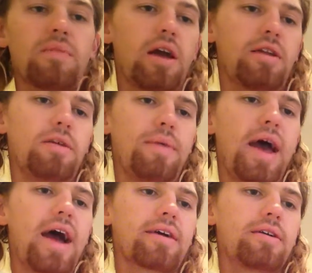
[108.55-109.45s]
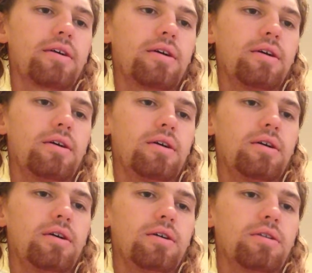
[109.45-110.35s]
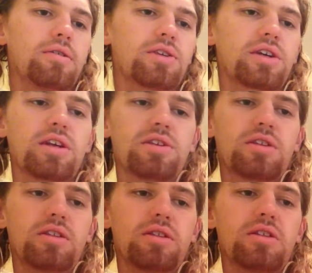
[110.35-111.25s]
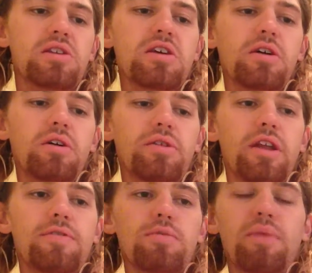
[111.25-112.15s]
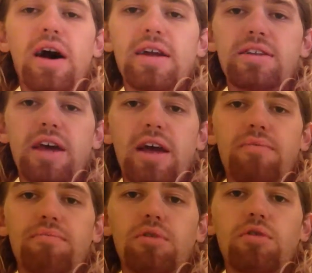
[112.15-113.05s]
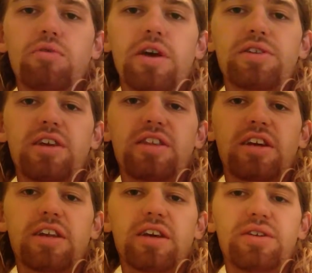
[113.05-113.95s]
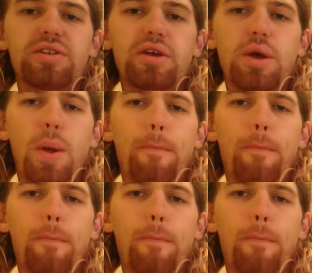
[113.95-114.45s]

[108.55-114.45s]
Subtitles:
And on the back, there's like this deal that if you buy 10 Blu-rays, I think it is,